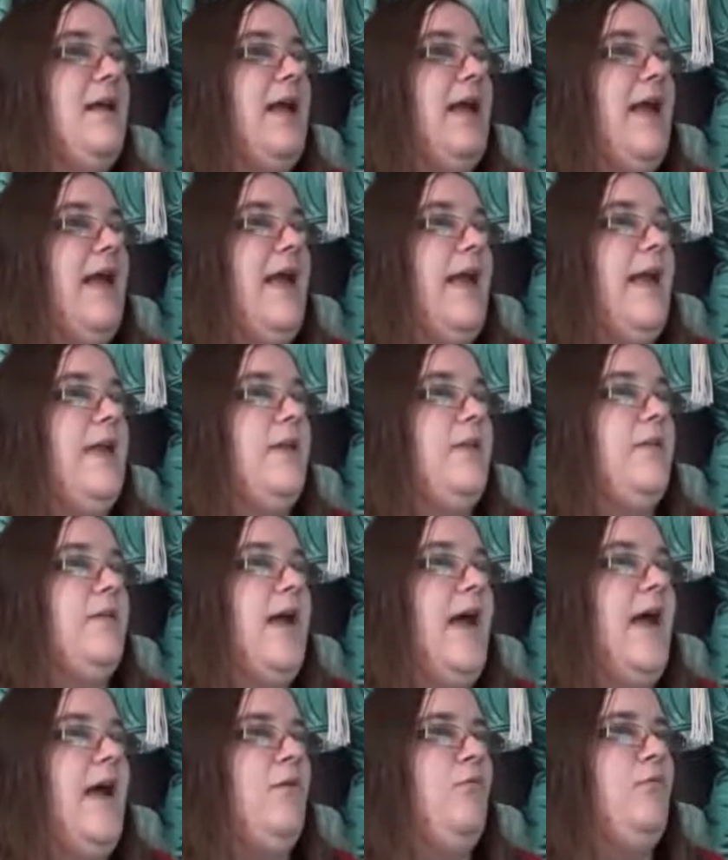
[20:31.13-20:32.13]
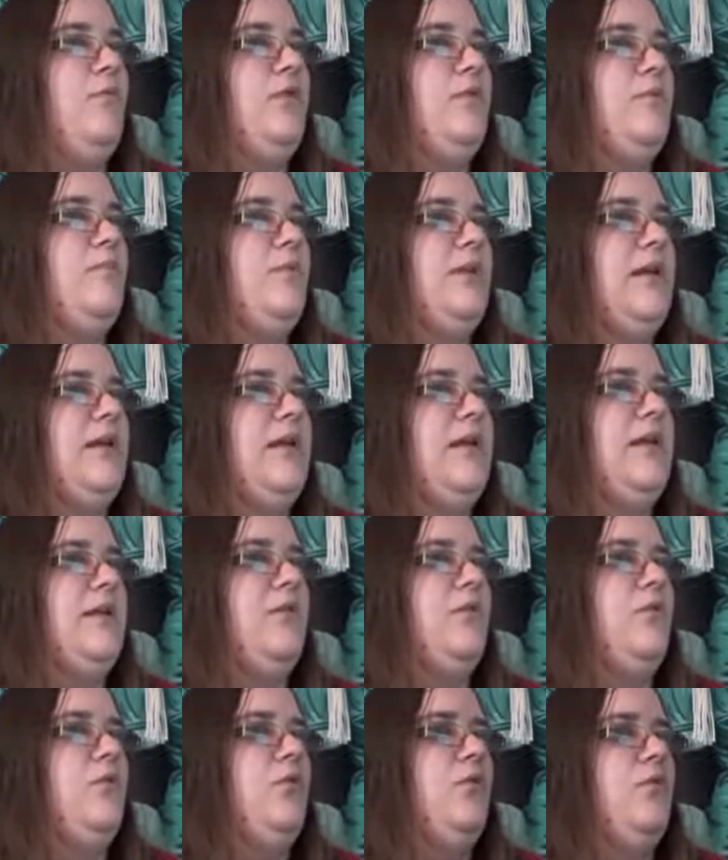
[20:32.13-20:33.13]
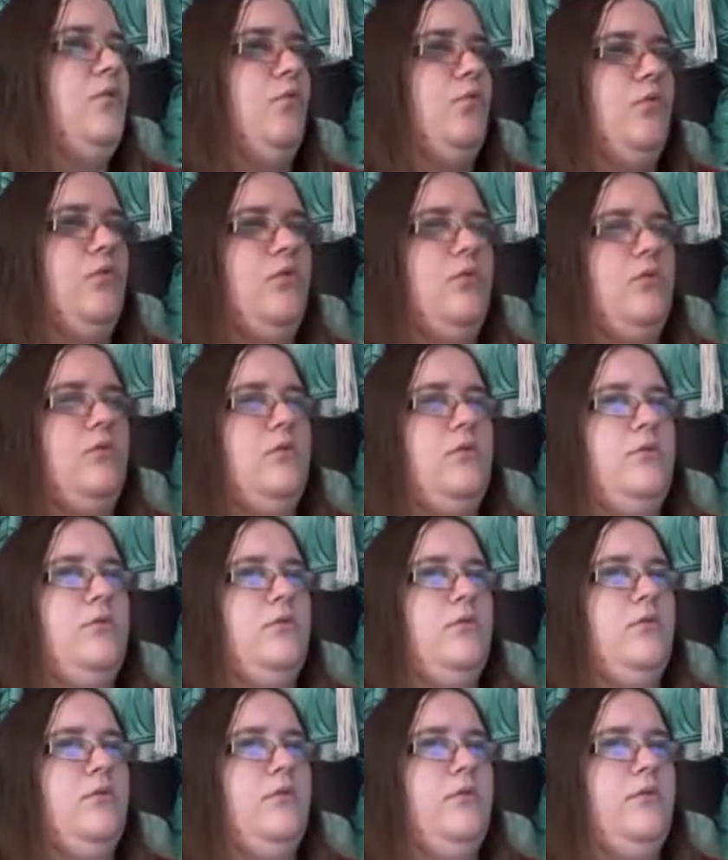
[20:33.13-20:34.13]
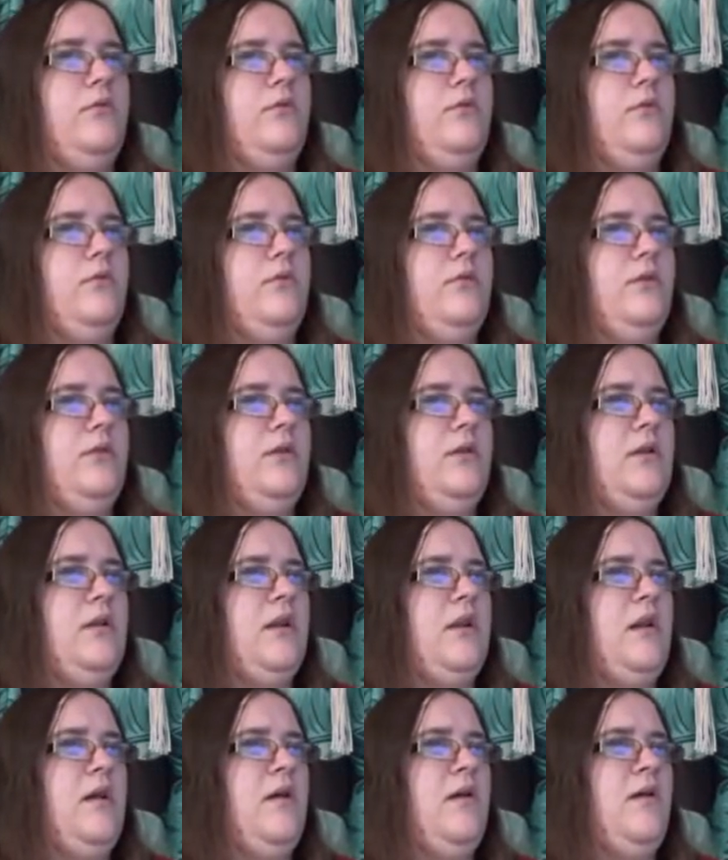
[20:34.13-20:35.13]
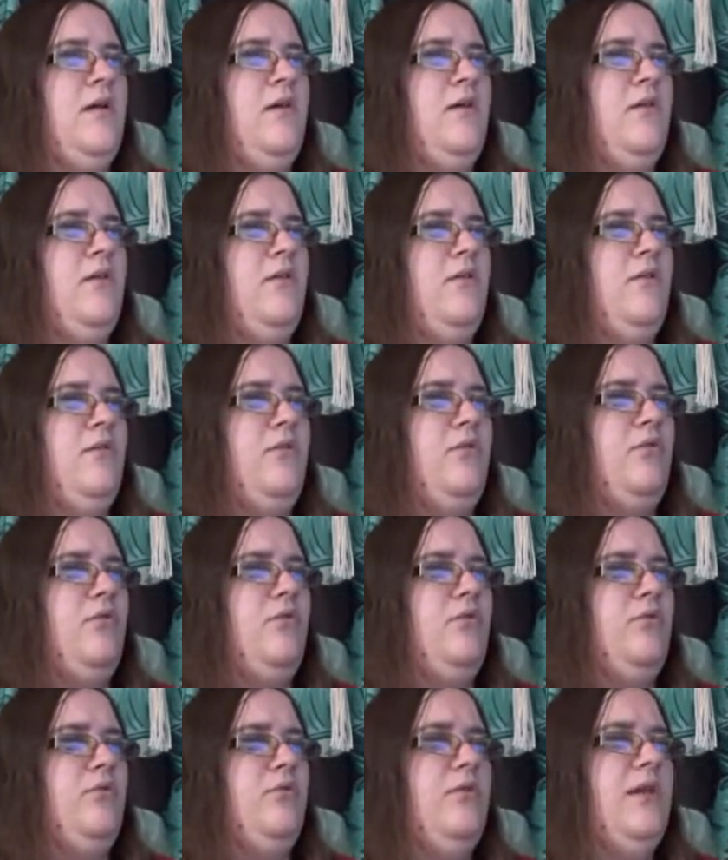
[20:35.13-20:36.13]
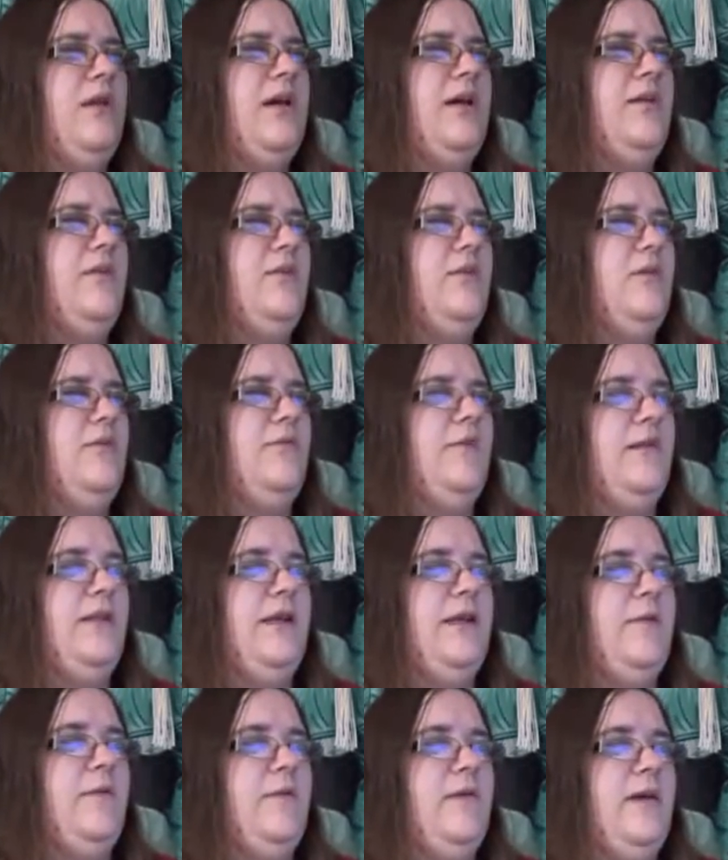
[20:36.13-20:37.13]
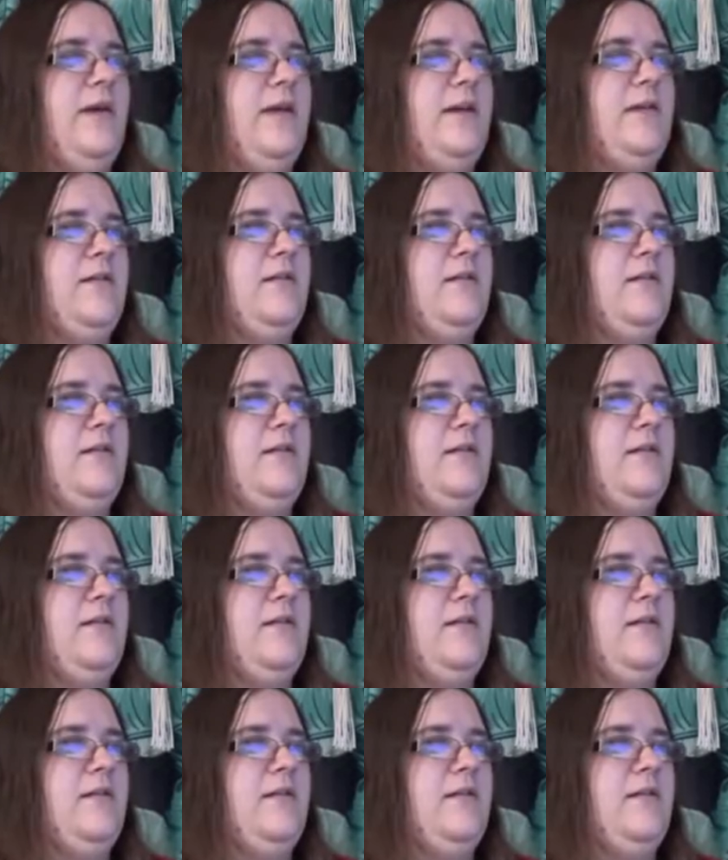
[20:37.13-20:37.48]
and that would be cool. No, I don't know if I like that.